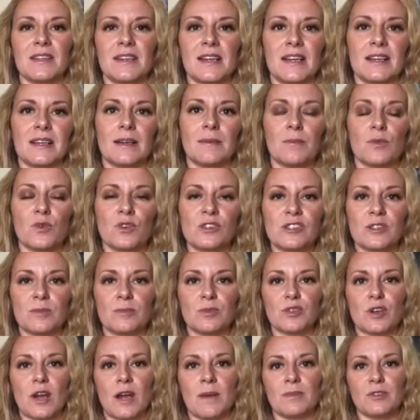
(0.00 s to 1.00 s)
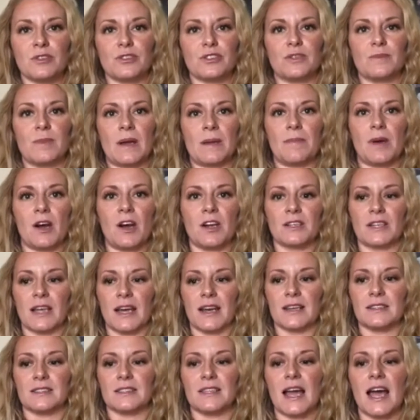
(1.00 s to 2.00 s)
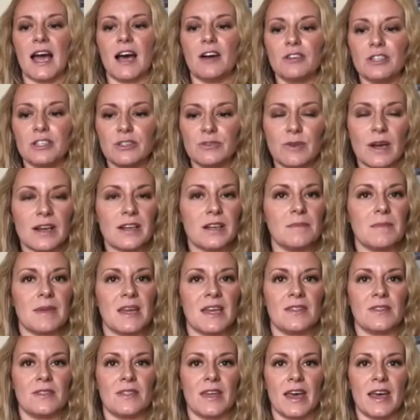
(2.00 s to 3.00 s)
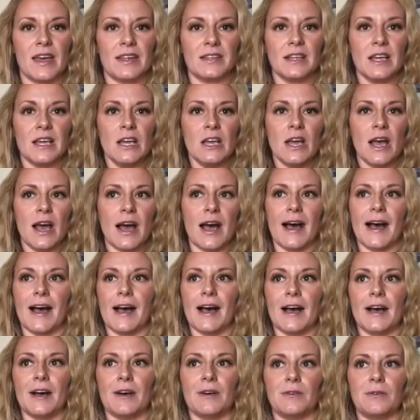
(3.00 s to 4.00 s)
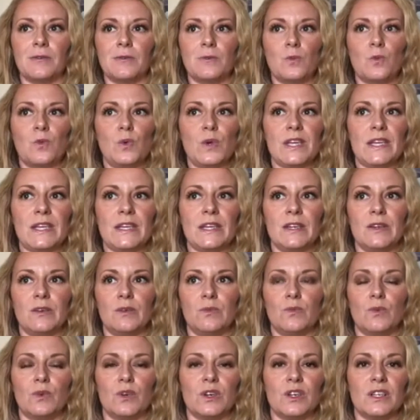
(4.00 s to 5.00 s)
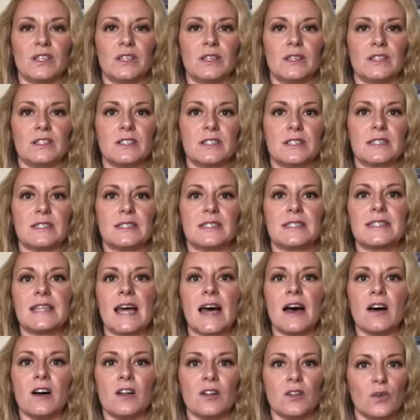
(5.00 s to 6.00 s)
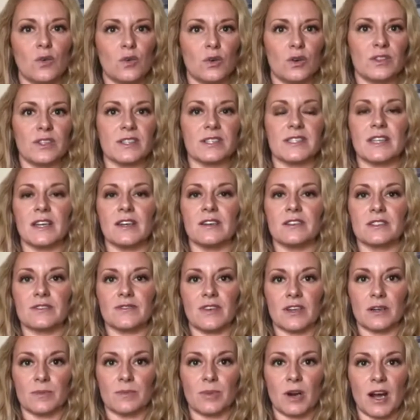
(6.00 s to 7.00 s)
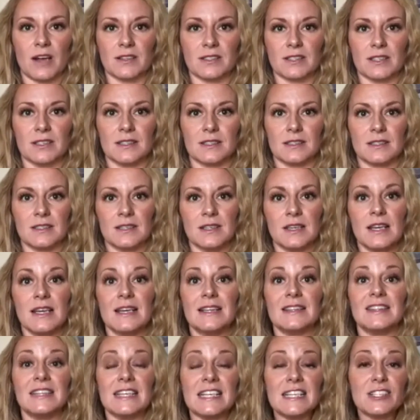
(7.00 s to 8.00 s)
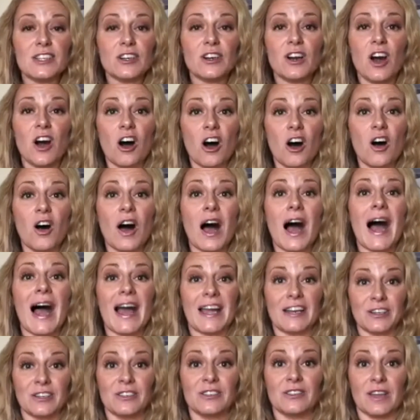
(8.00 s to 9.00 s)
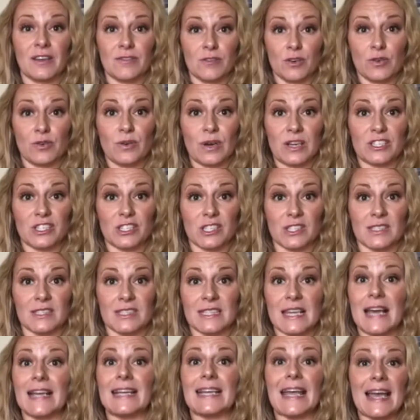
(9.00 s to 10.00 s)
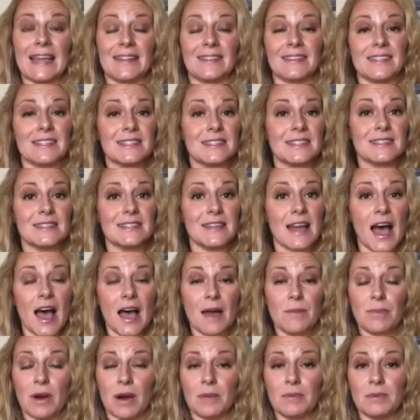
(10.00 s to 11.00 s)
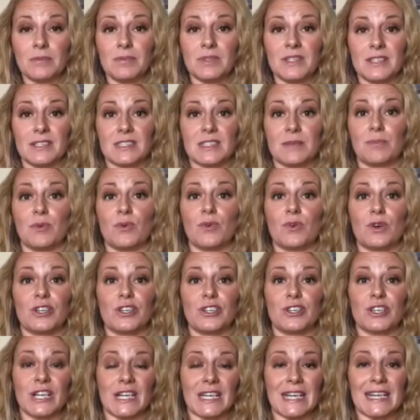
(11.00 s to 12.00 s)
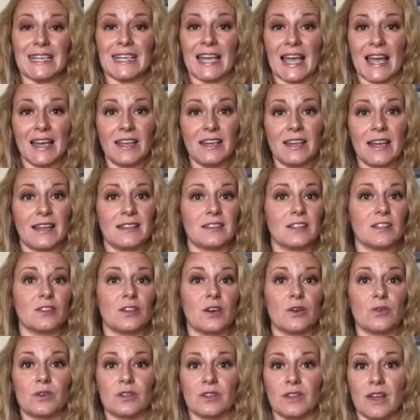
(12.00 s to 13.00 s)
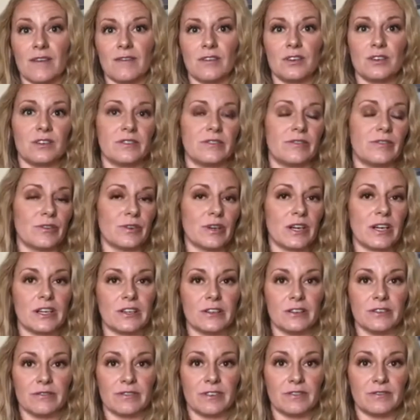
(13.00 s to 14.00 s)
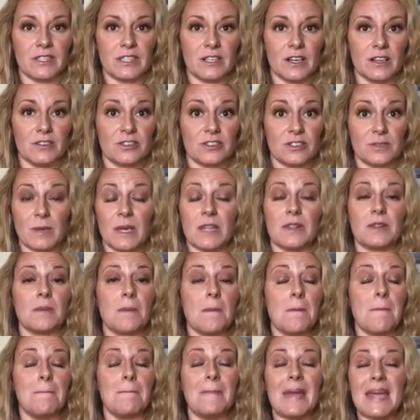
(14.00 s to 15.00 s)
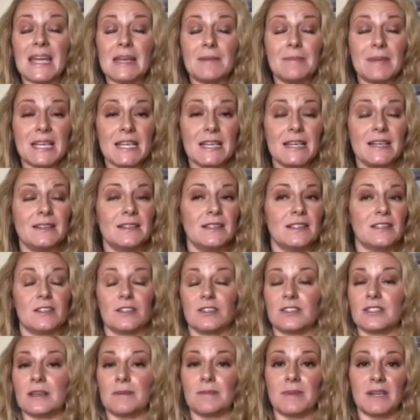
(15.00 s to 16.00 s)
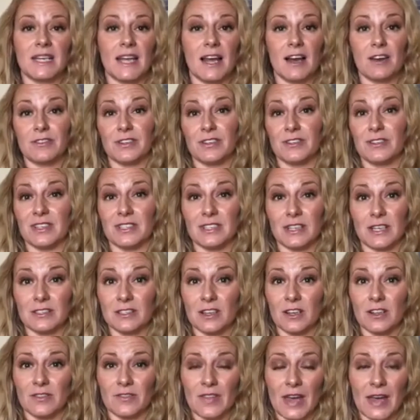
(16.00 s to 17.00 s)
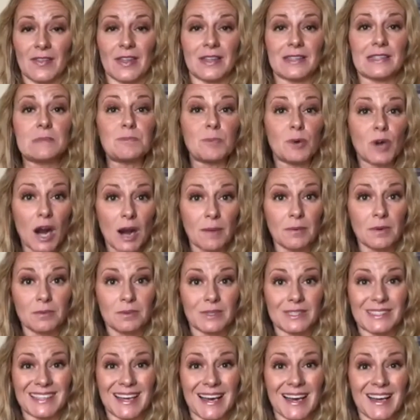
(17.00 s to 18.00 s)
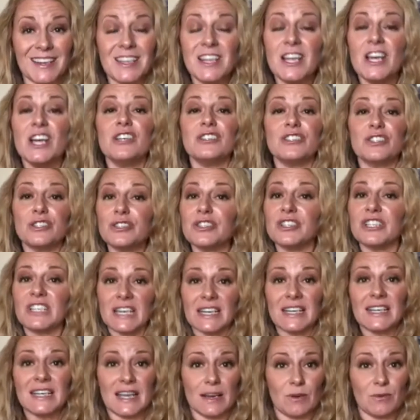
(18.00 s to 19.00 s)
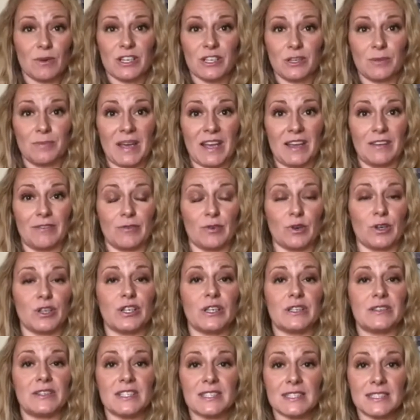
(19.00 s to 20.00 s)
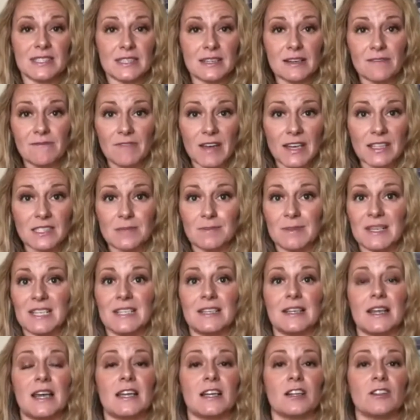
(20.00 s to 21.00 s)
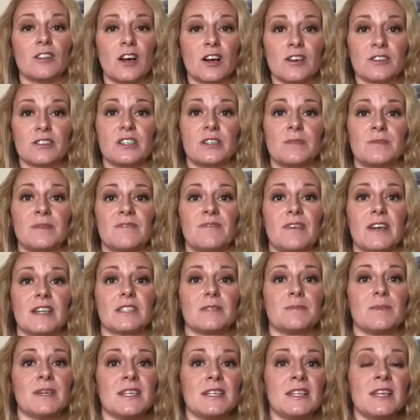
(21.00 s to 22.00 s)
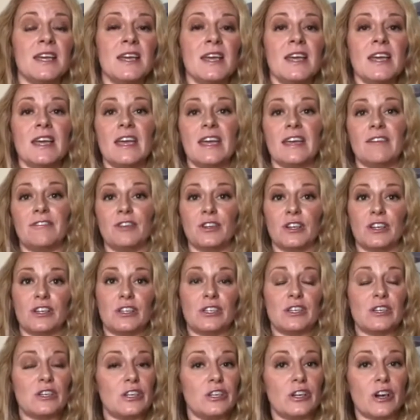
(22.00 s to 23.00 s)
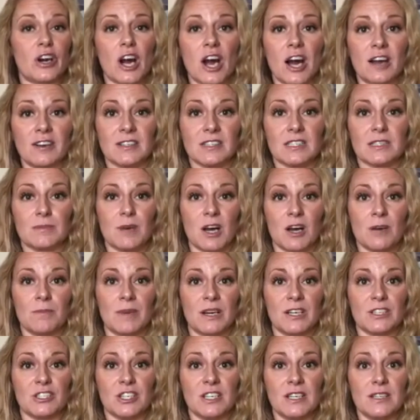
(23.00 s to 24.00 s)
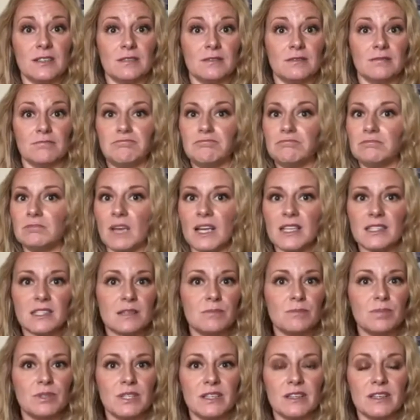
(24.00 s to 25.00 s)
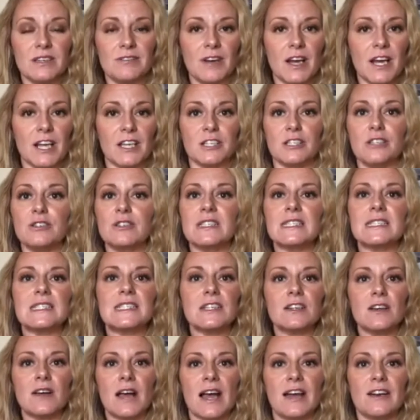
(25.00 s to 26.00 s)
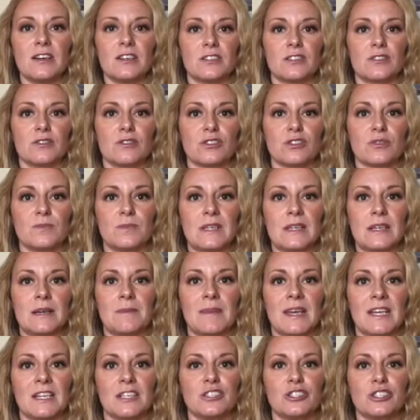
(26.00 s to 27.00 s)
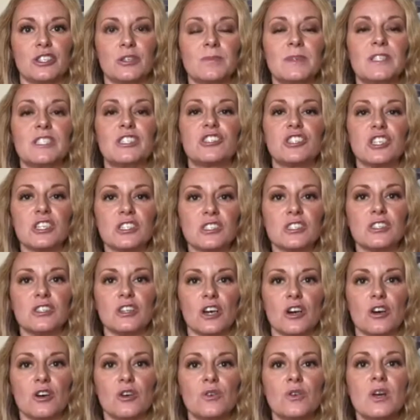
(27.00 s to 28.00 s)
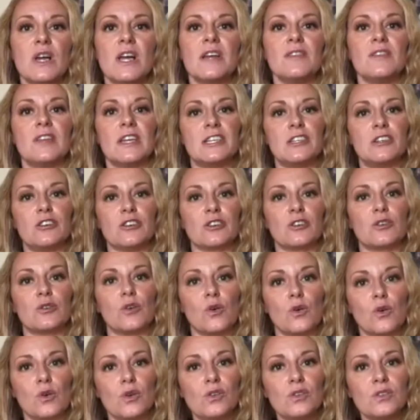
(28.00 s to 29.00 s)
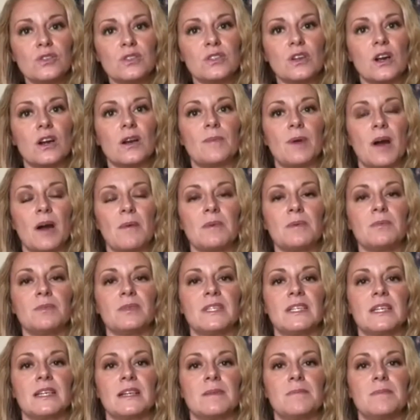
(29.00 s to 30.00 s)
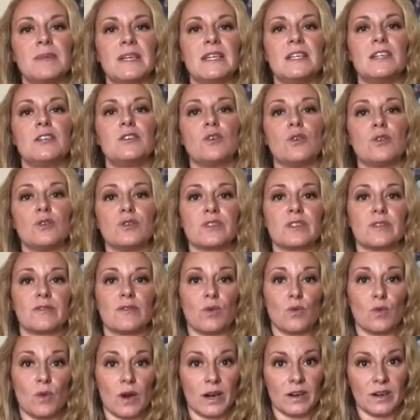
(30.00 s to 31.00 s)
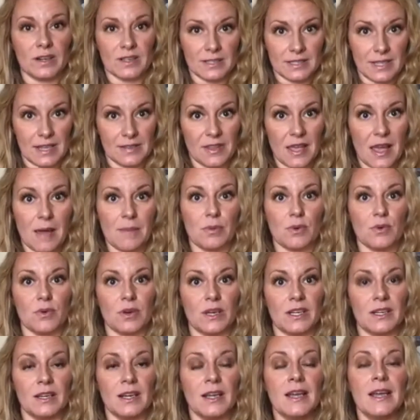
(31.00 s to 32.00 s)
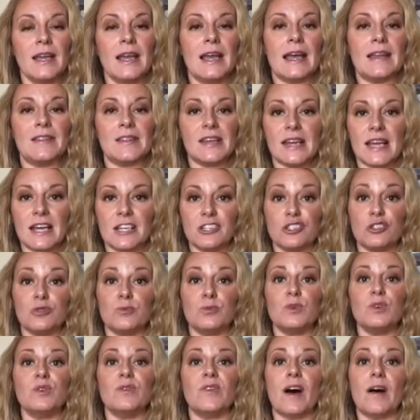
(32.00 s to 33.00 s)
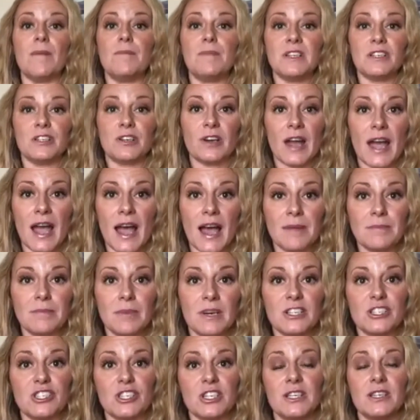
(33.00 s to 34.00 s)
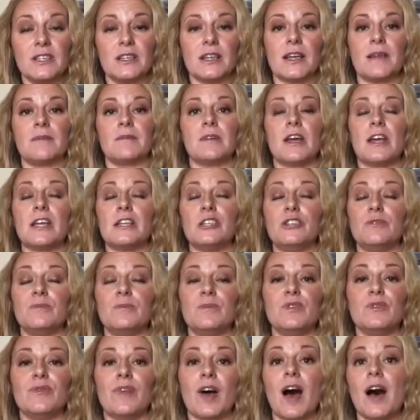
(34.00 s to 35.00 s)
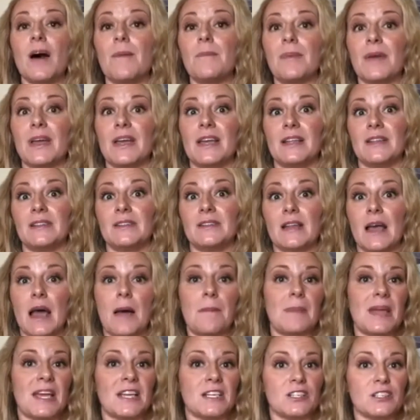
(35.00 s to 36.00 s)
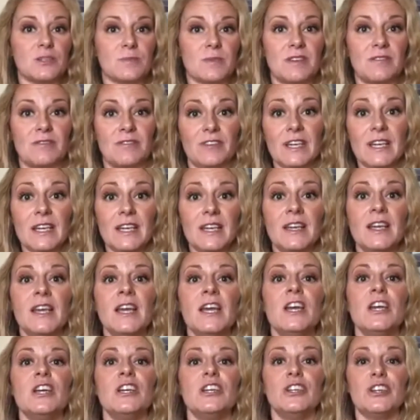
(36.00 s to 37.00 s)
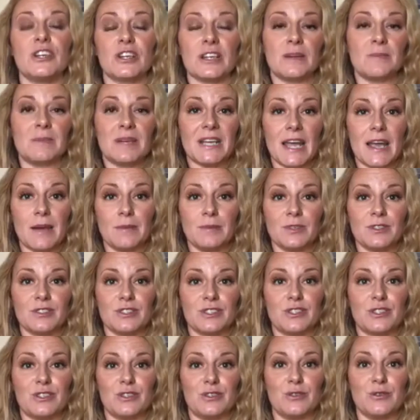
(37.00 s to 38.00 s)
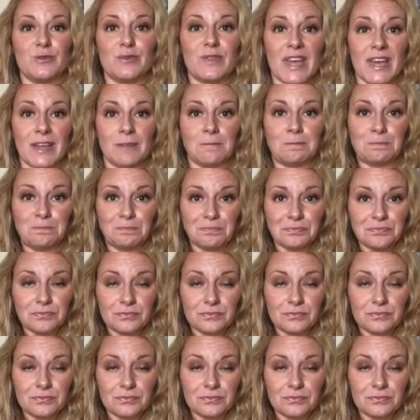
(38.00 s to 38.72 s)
that I get more subscribers to my podcast? How do you recommend that we would sell, or the sales funnel process? These are all higher level questions. Again, this is not probably a support you're gonna get at the lower level of $350 a month. Maybe there's somebody out there that does all of that. That's probably not. So you're gonna get what you pay for. This is an investment, and a long-term investment. If you're on a small budget, that's completely fine. You can still hire a social media manager, but just know that your goals are probably going to be goals of awareness at that point. And then as you move up in your ad budget and you move up in a management fee, you're going to be able to then